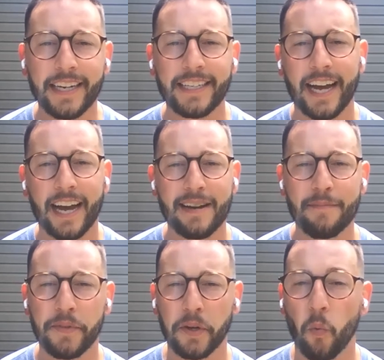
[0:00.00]

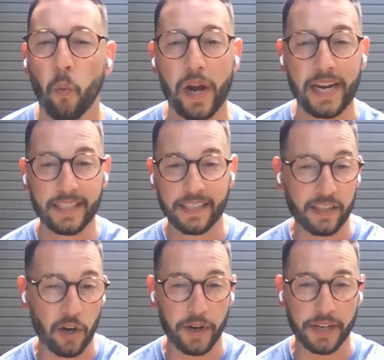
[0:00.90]
anytime the weight is
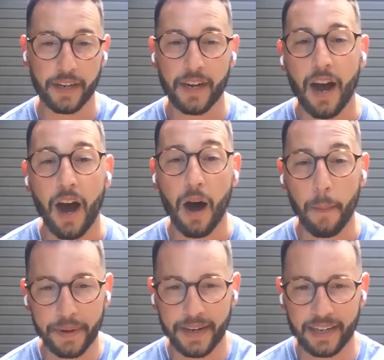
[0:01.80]
going
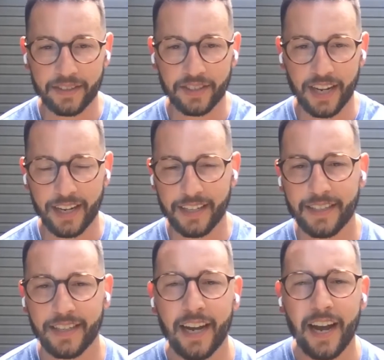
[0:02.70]
up in
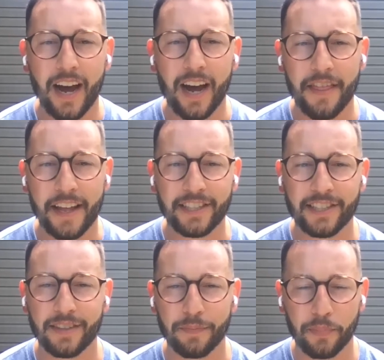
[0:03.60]
exercise,
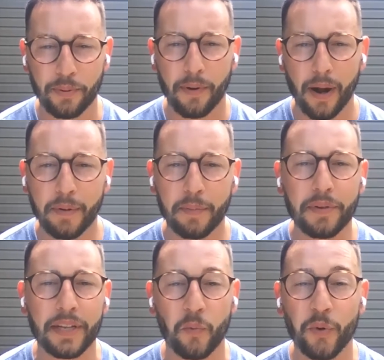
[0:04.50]
that's
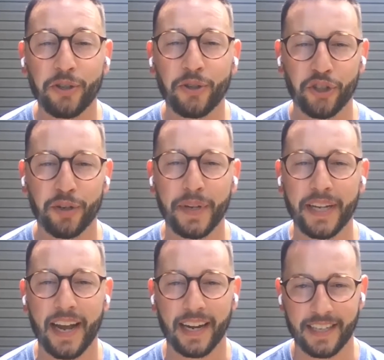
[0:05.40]
probably when you should
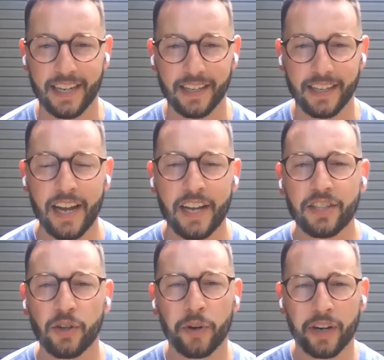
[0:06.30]
be exhaling.
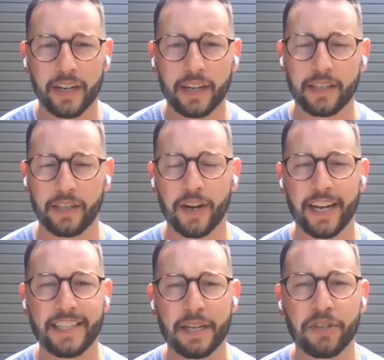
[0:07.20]
So we're going to go
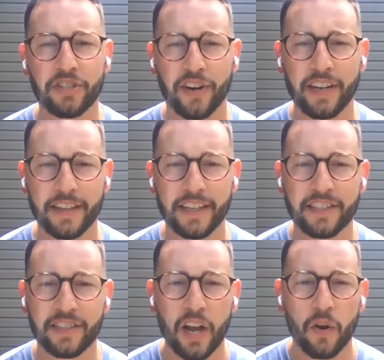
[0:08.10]
ahead and demonstrate
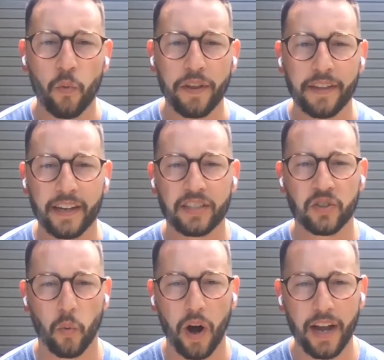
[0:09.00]
this with a
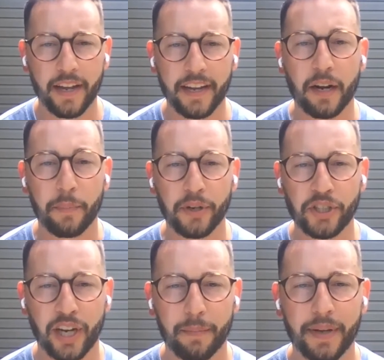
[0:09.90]
squat and a
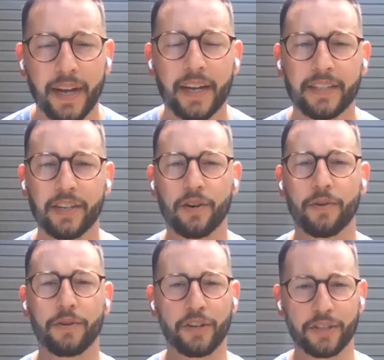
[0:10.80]
push-up.
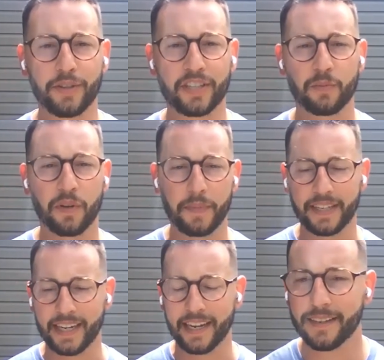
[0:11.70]
So you can do this with me
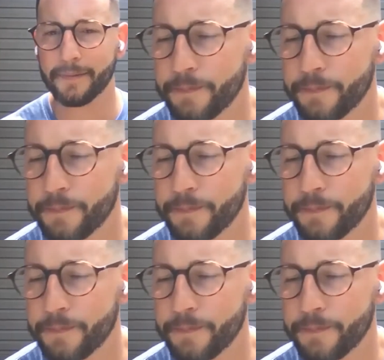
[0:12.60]
together.